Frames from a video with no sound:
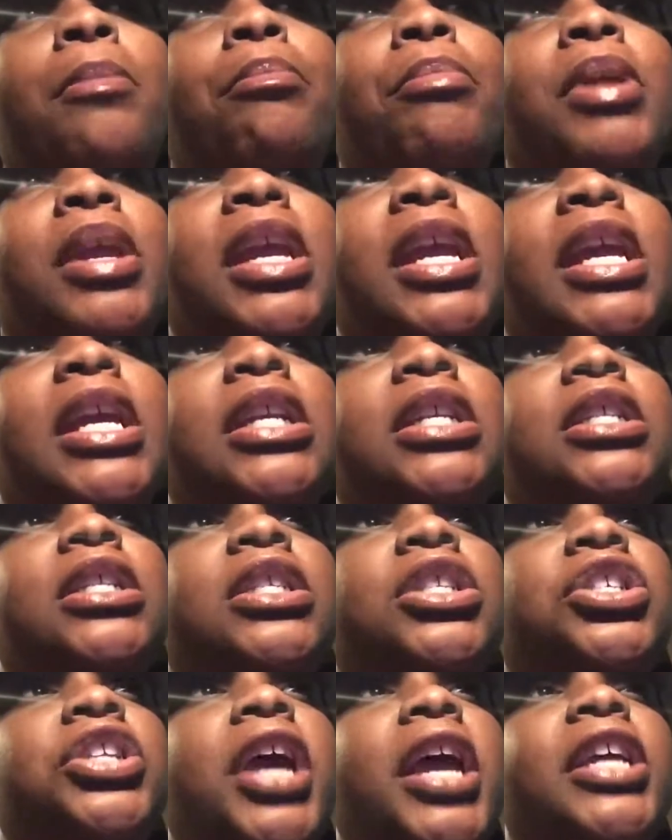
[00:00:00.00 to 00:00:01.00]
begin
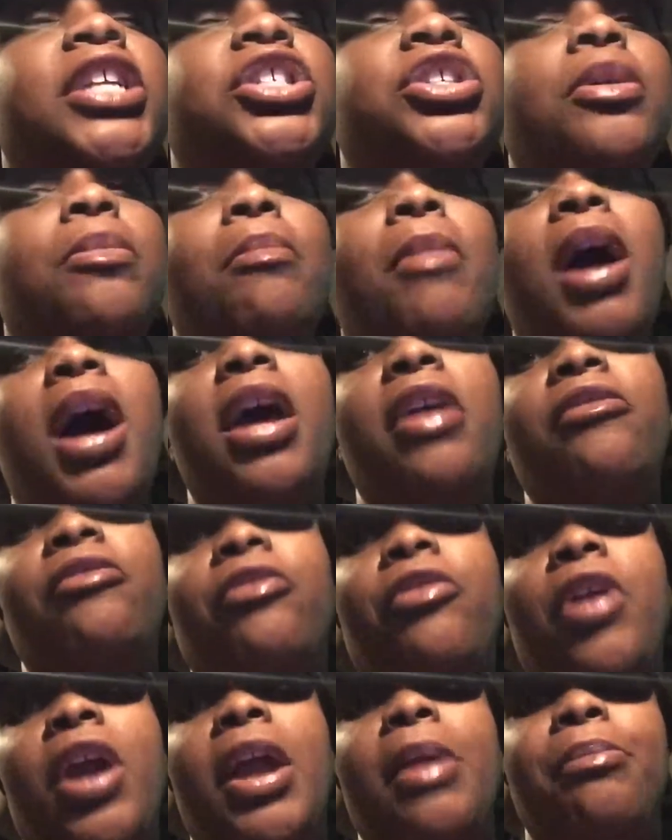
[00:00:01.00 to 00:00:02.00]
to change your mind
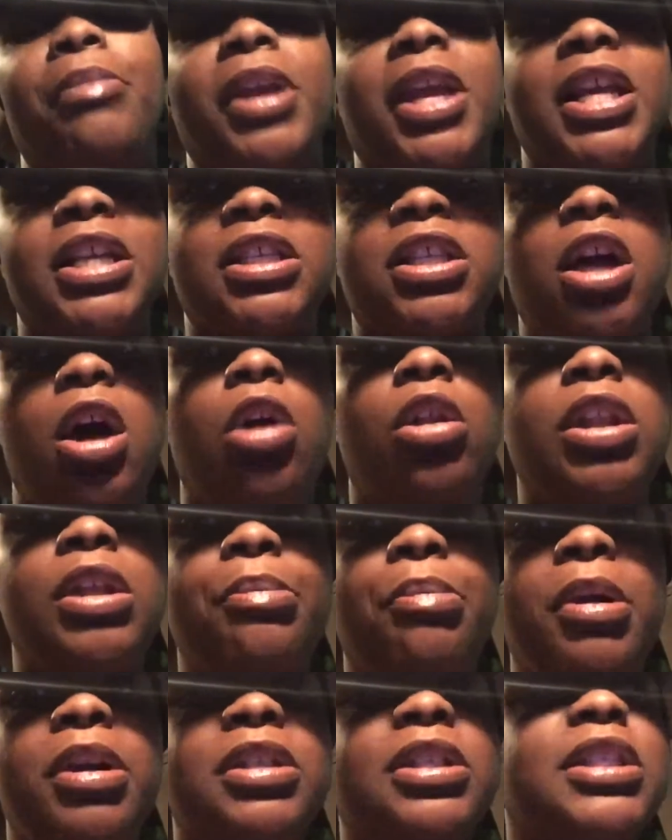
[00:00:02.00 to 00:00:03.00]
frame, because the only
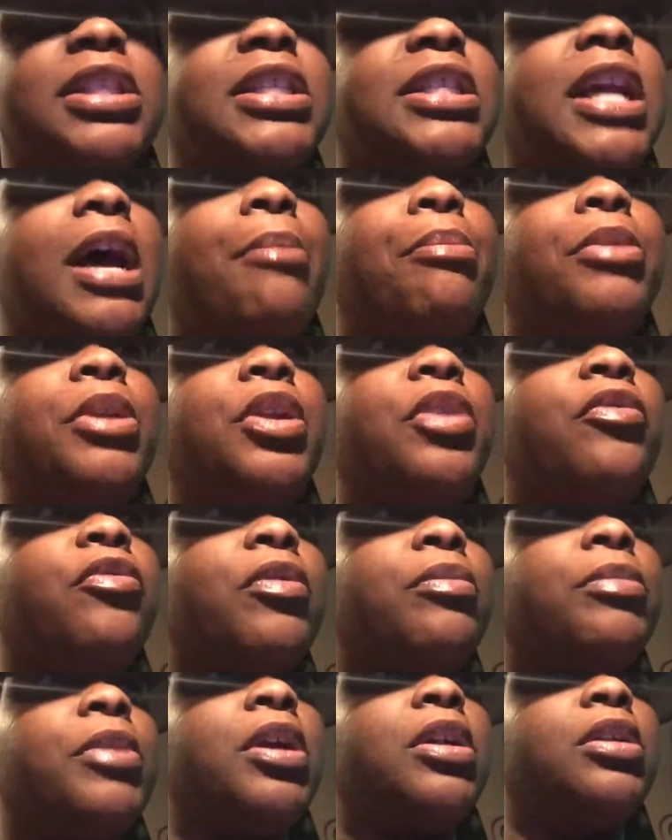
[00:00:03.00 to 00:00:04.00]
person stopping you
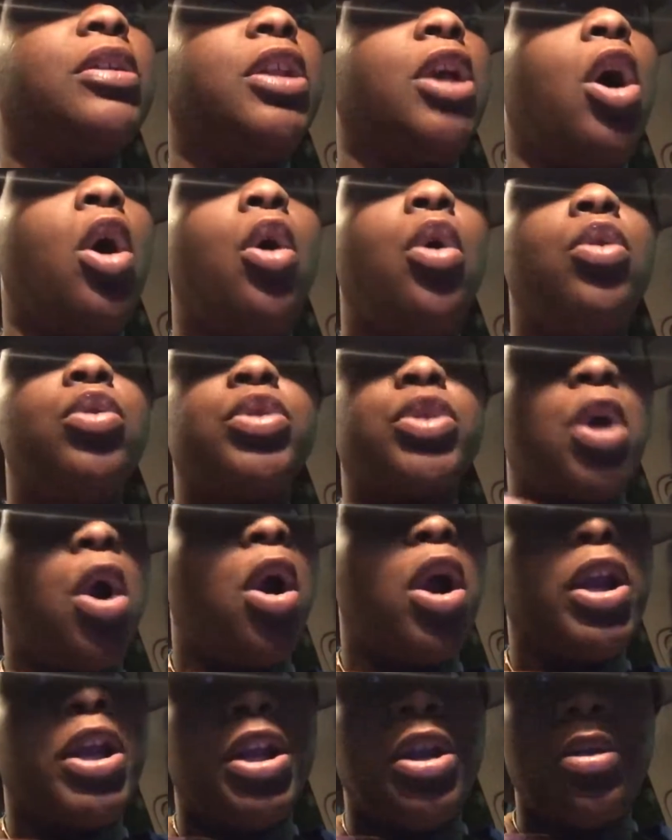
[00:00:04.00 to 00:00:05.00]
from your goals
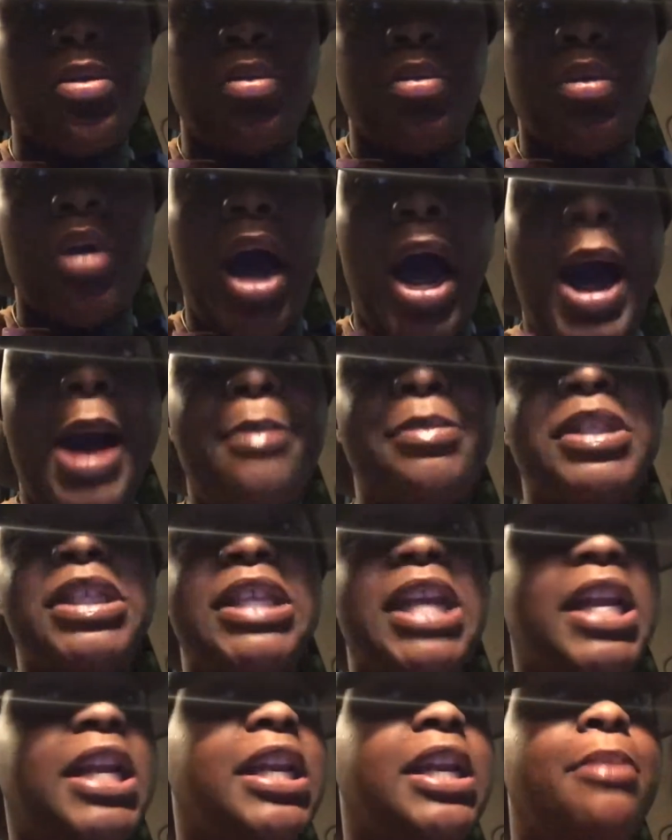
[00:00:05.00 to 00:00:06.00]
are you. I'm
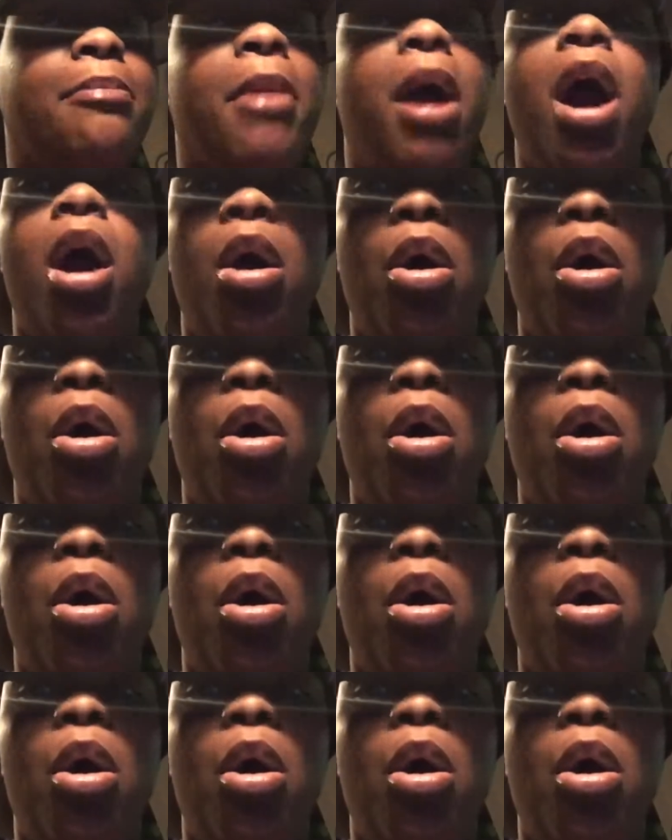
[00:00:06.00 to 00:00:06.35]
standing in my